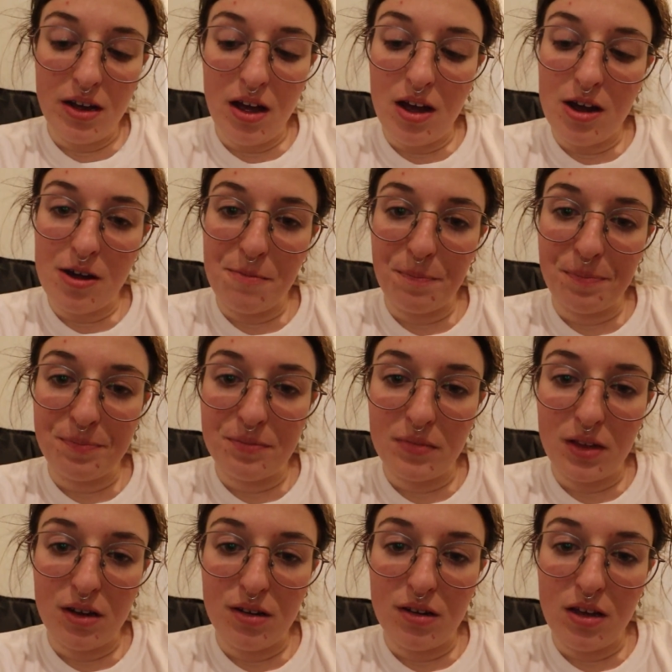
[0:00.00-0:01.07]

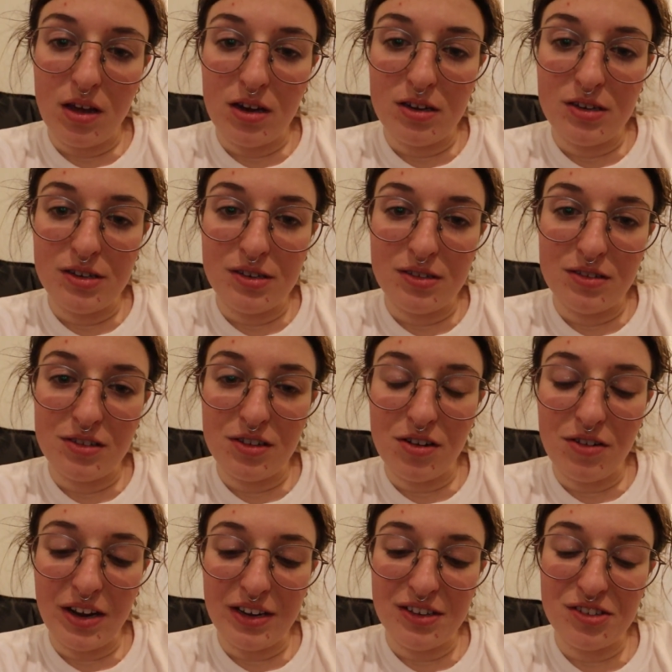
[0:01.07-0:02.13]
And
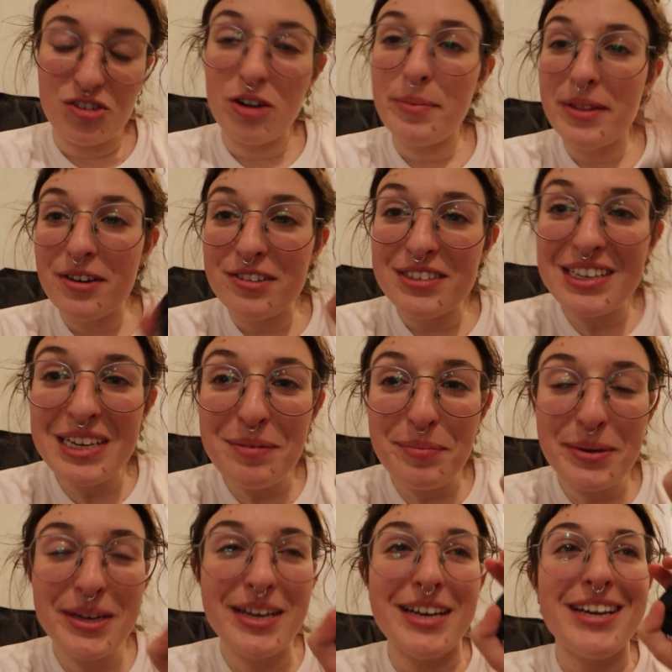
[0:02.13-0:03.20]
so I disturbed their sleep.
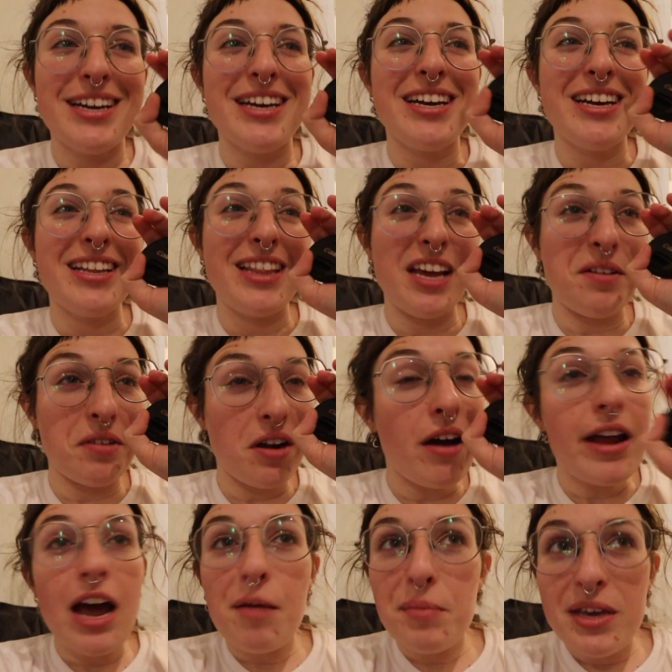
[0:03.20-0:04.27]
They were not
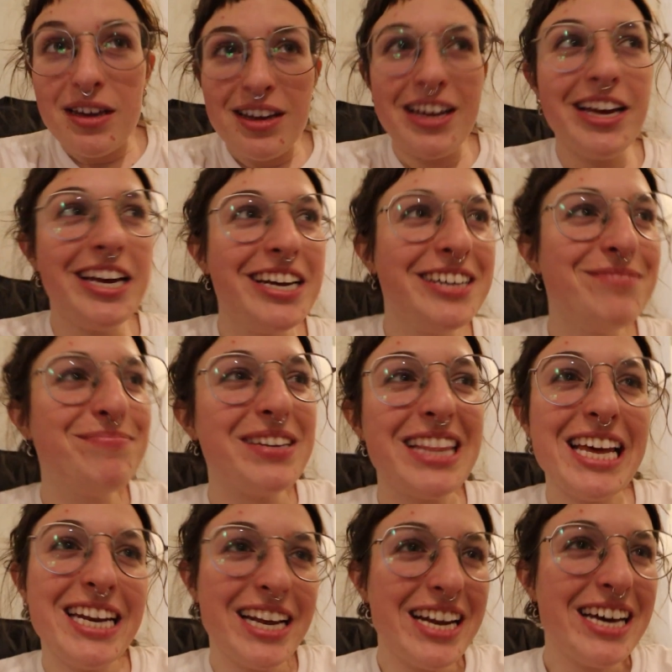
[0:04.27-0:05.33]
happy, but
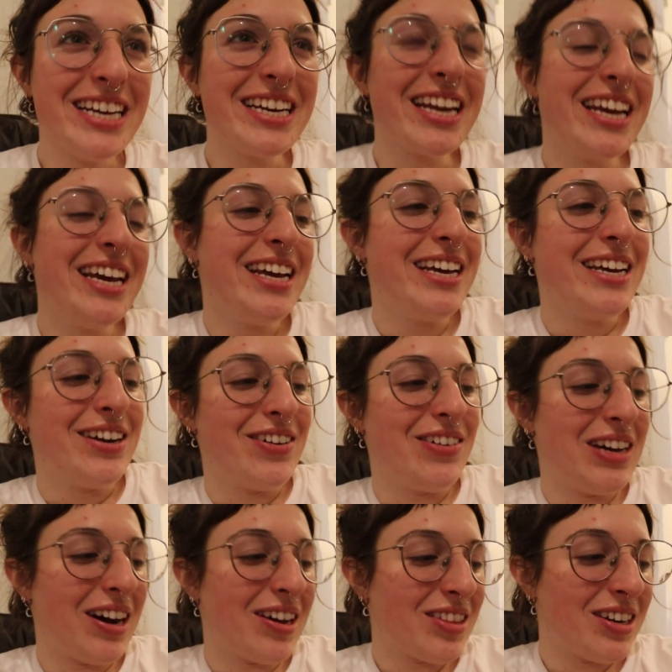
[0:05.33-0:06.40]
they did it. We
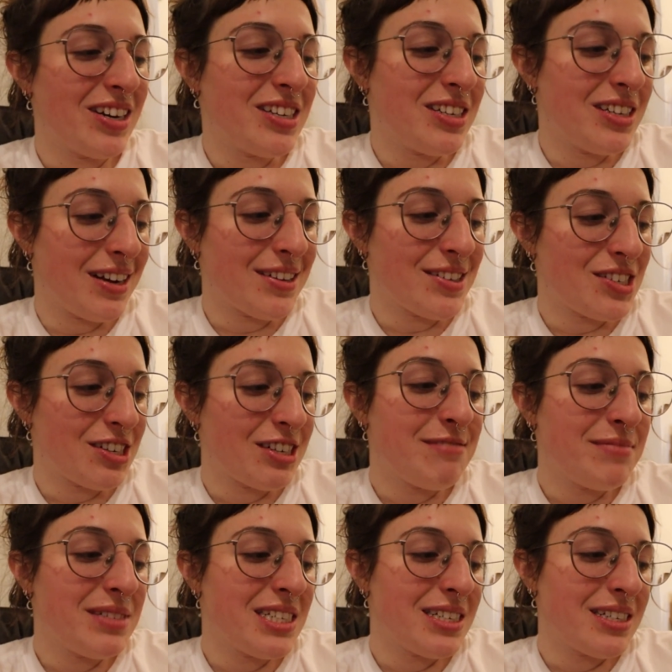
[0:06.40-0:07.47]
got their nails
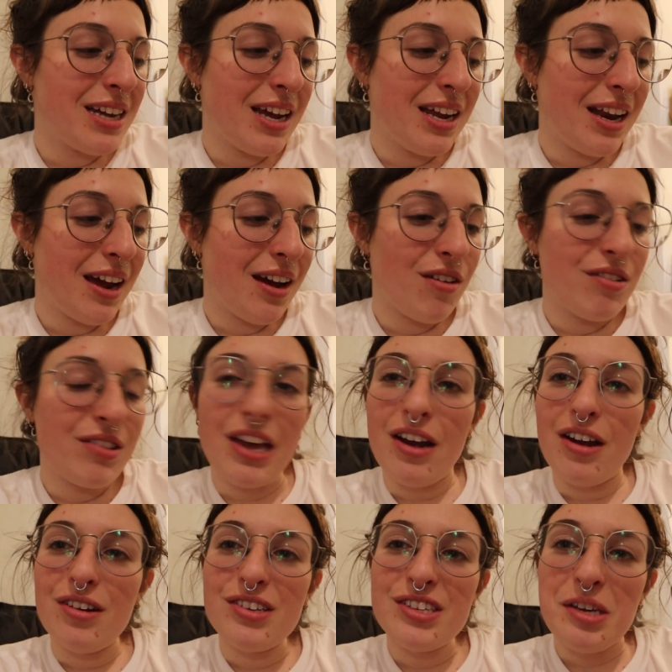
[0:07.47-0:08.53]
trimmed, and now they
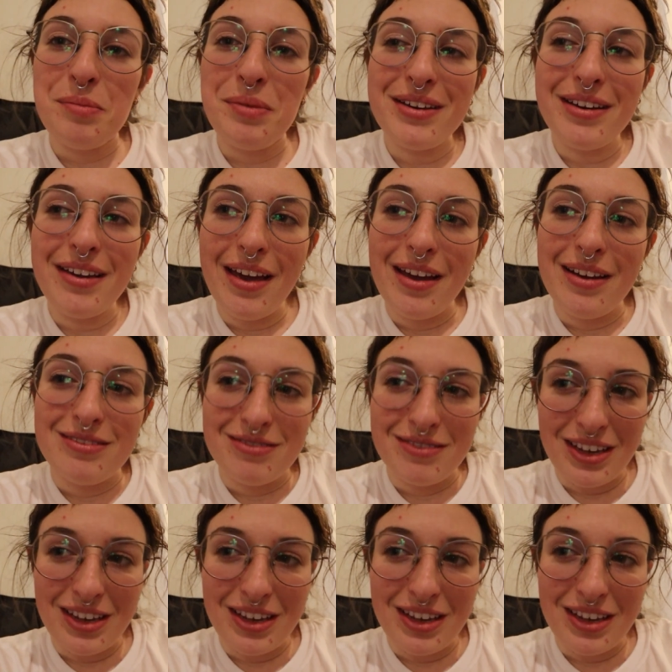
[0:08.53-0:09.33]
are sleeping again.